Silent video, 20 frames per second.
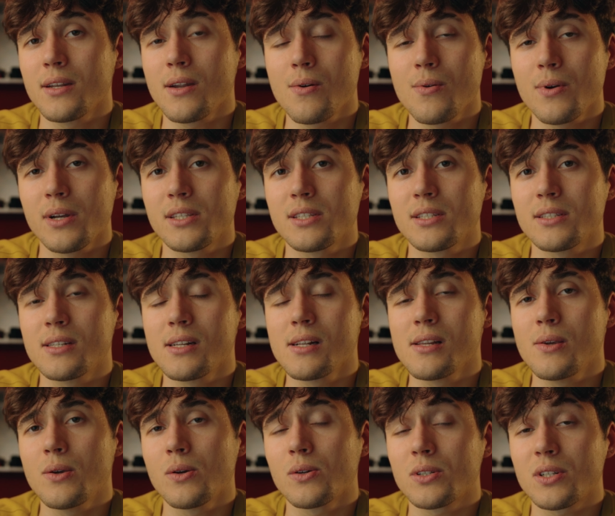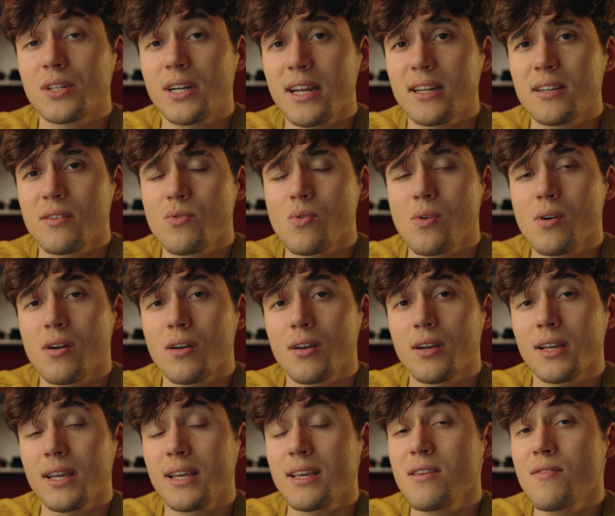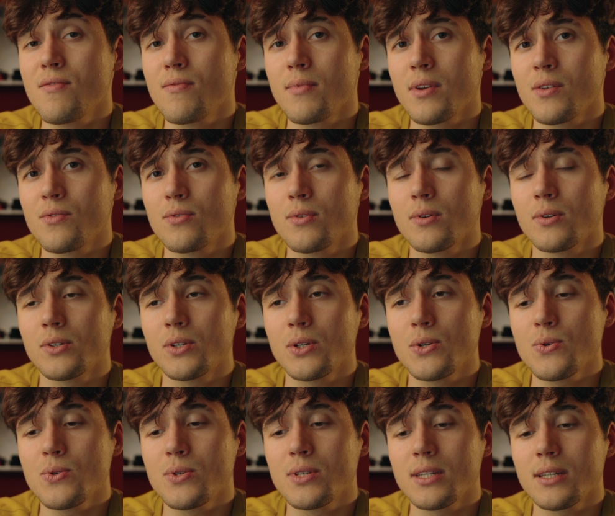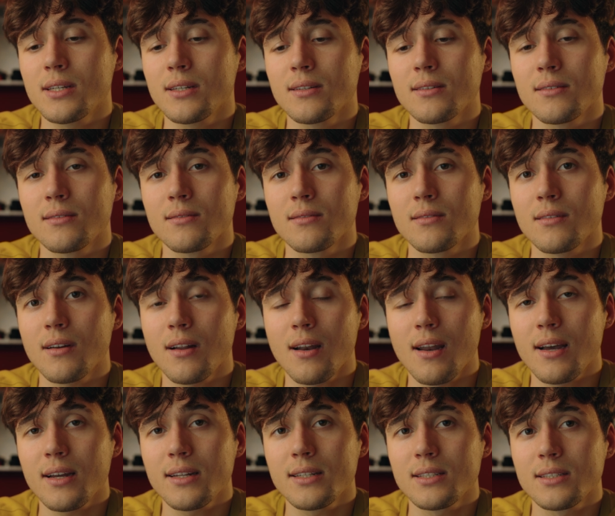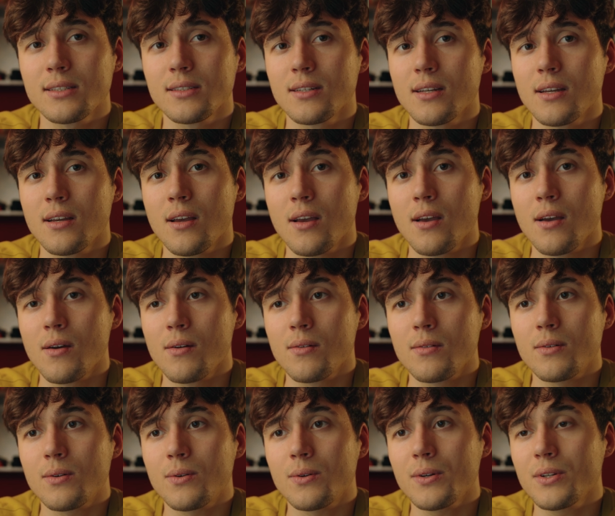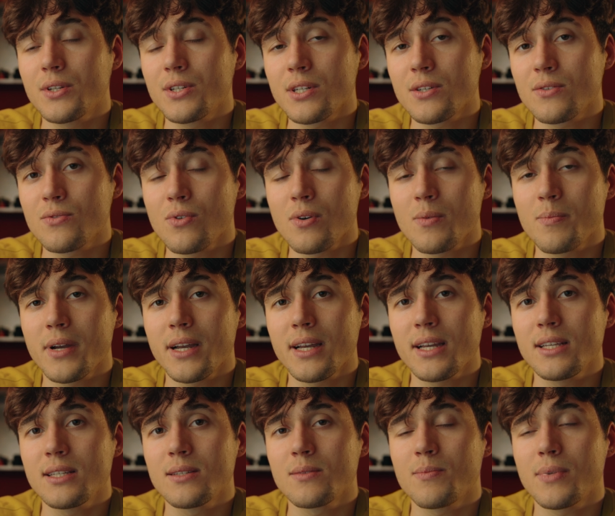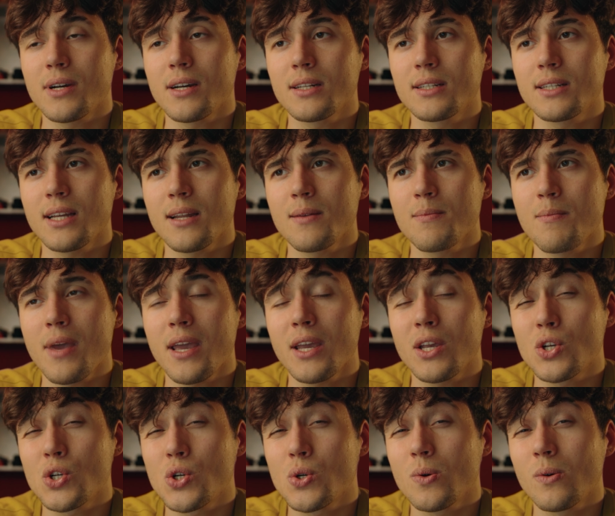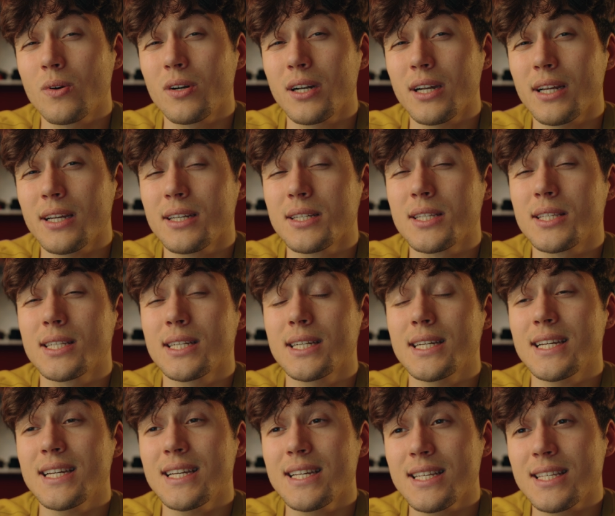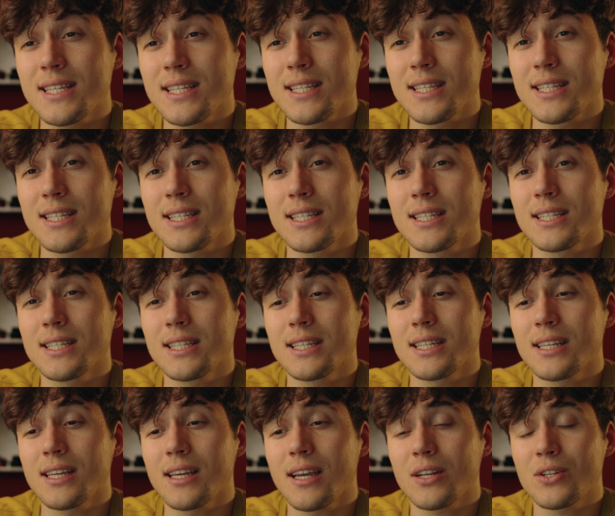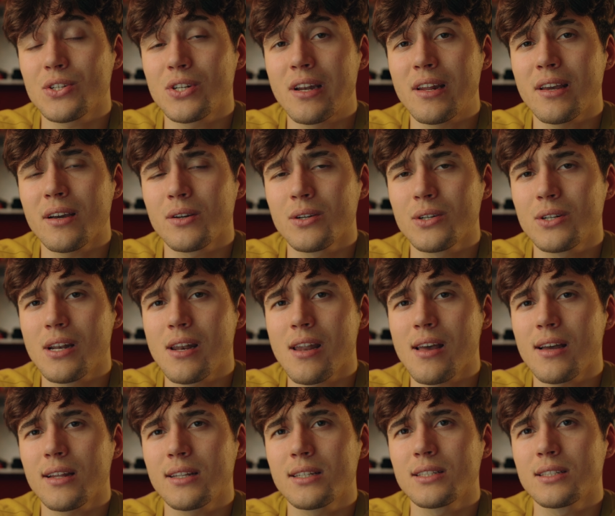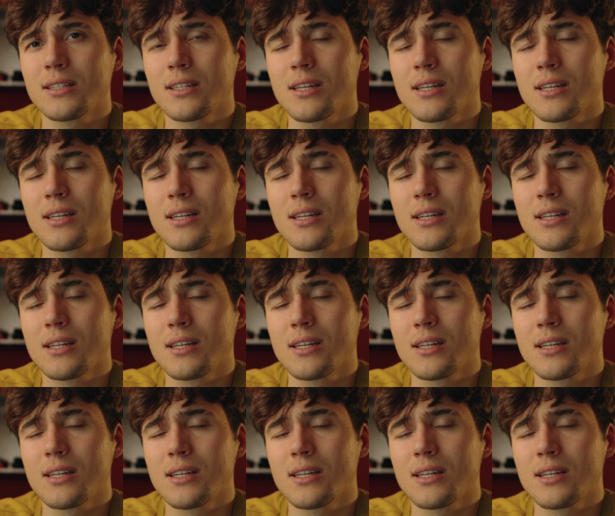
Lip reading: no, it's still your creative work, even if you're using a LUT or just for base, but then make sure it is actually a good LUT.